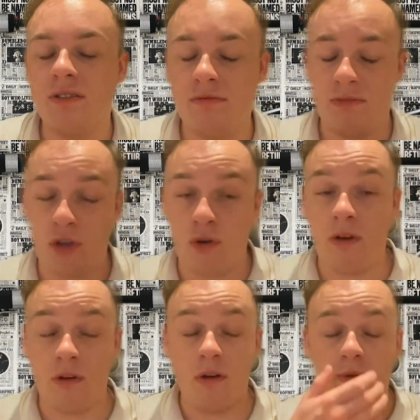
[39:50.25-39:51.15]

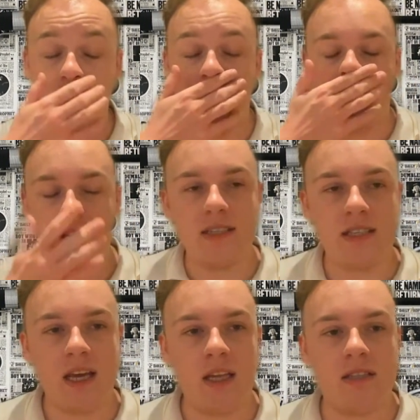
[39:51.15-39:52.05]
Ewan, who I was with, he
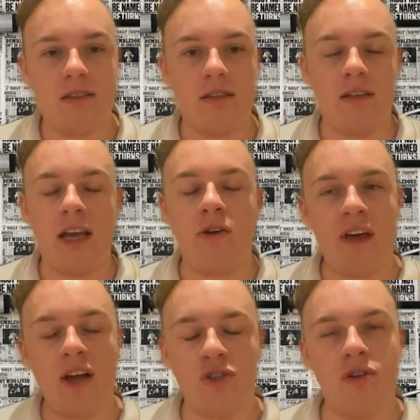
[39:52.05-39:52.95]
said, yeah, no,
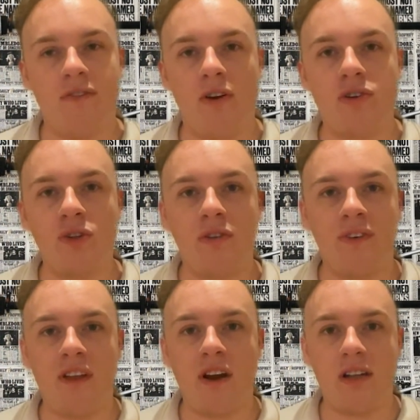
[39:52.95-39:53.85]
that's Universal
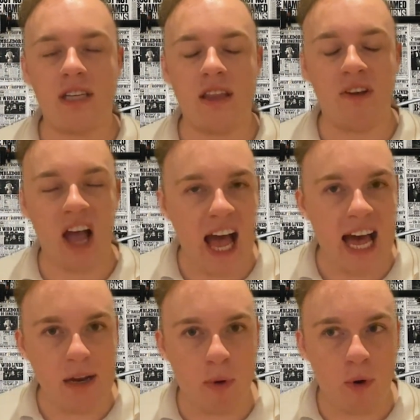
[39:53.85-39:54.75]
over there. And I said, they've got a
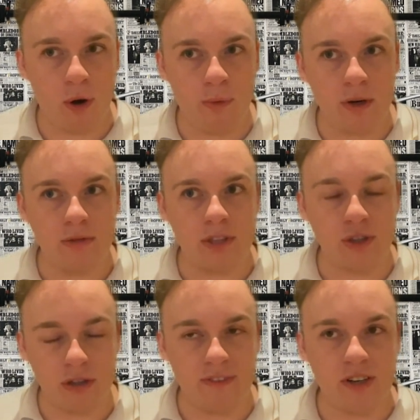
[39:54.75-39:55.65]
Harry Potter world in
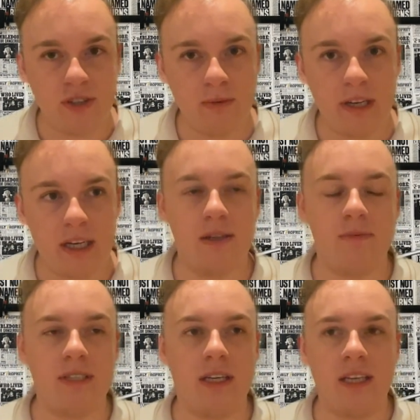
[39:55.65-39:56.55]
Universal here. And he
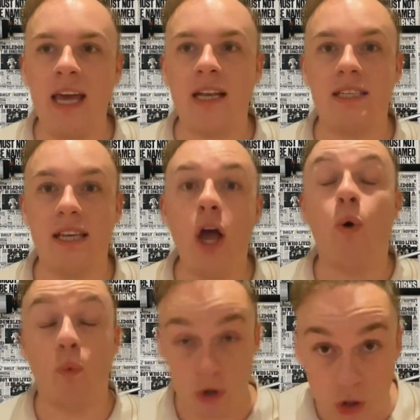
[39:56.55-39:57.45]
was like, yeah. And I said,
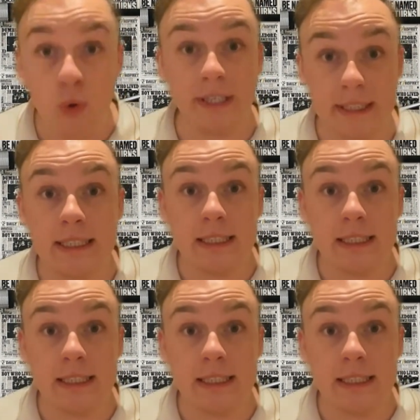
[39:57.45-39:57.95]
we're going.